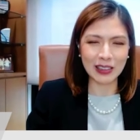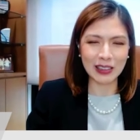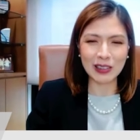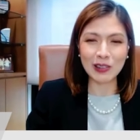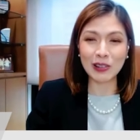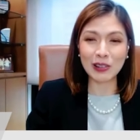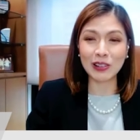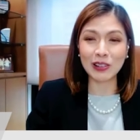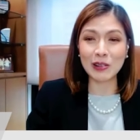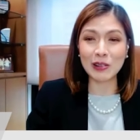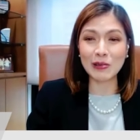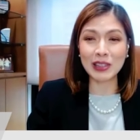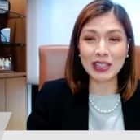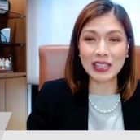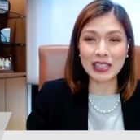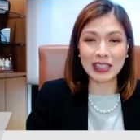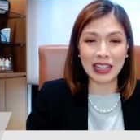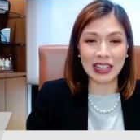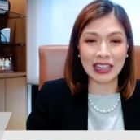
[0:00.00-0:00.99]
you agree with
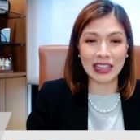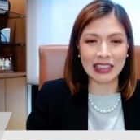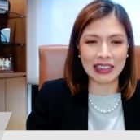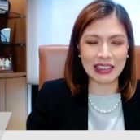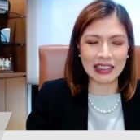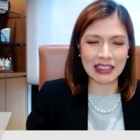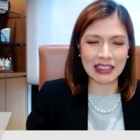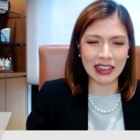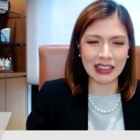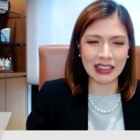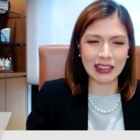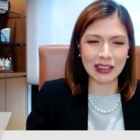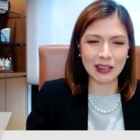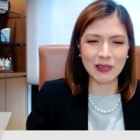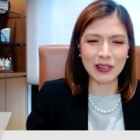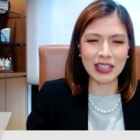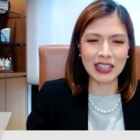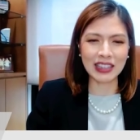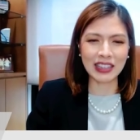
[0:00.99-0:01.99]
the study that the
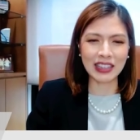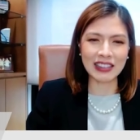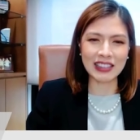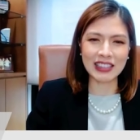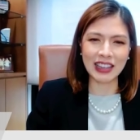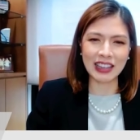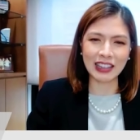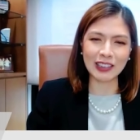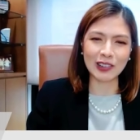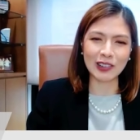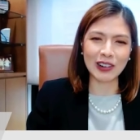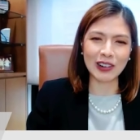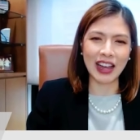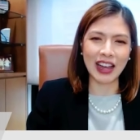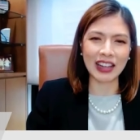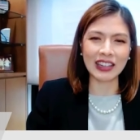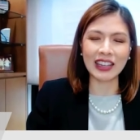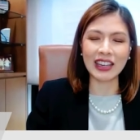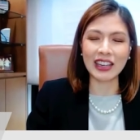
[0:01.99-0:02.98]
retail sector
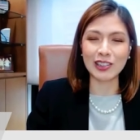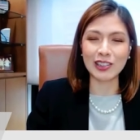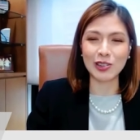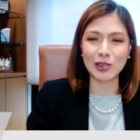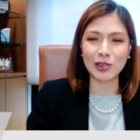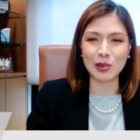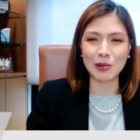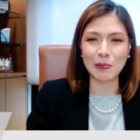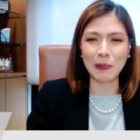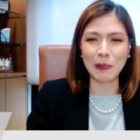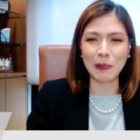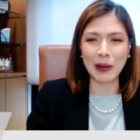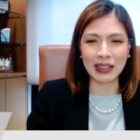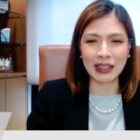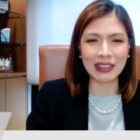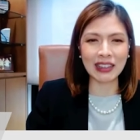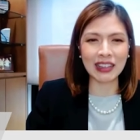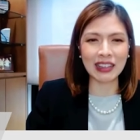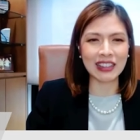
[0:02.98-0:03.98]
had a
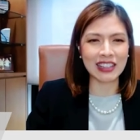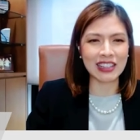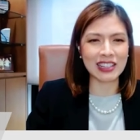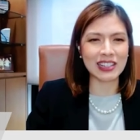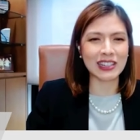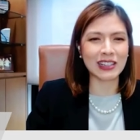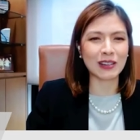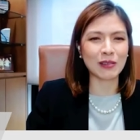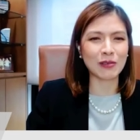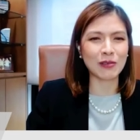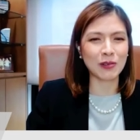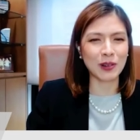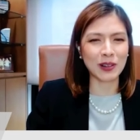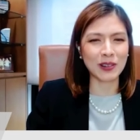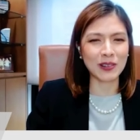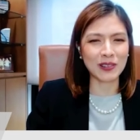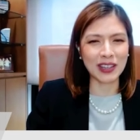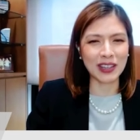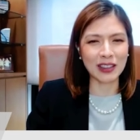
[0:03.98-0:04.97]
suspected digital
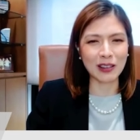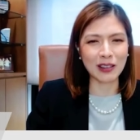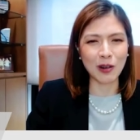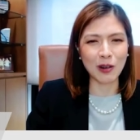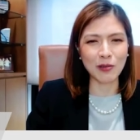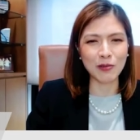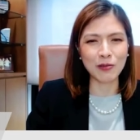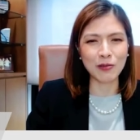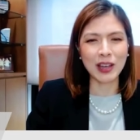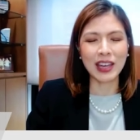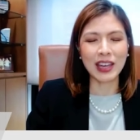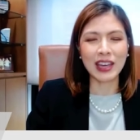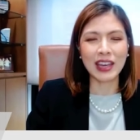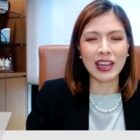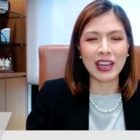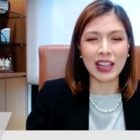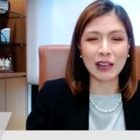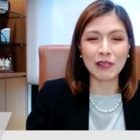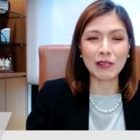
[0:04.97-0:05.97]
fraud rate of
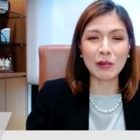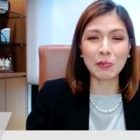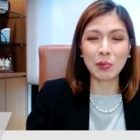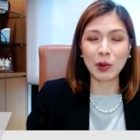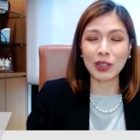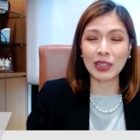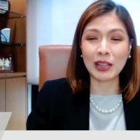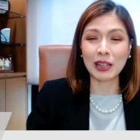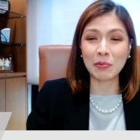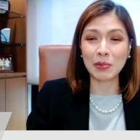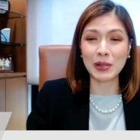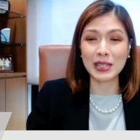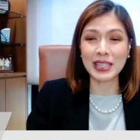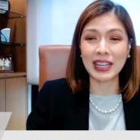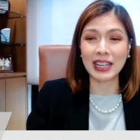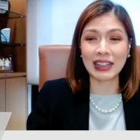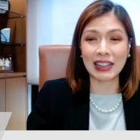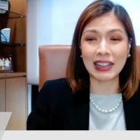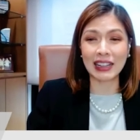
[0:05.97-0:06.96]

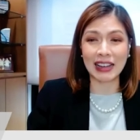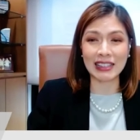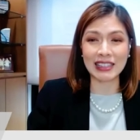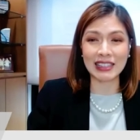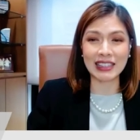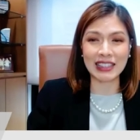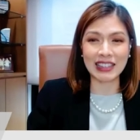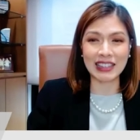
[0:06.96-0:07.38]
11.8% last